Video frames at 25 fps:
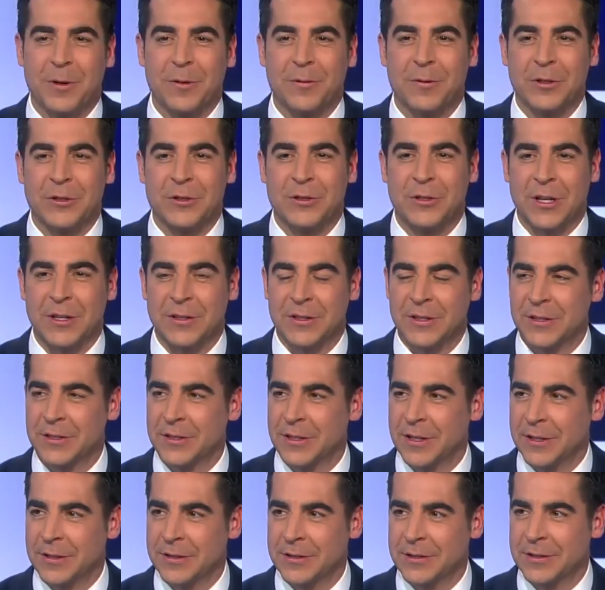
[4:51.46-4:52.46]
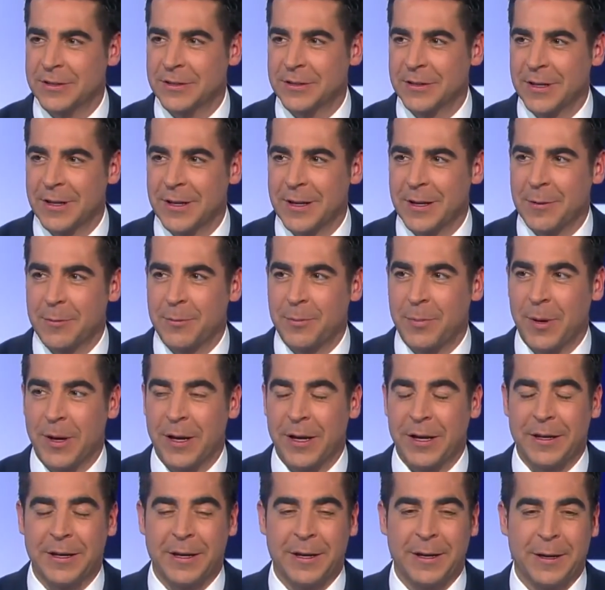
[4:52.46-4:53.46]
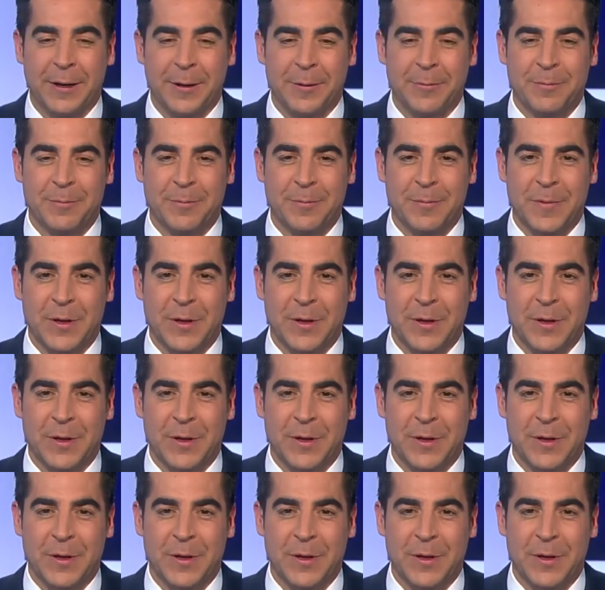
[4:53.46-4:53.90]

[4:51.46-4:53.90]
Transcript: privilege does exist, but um,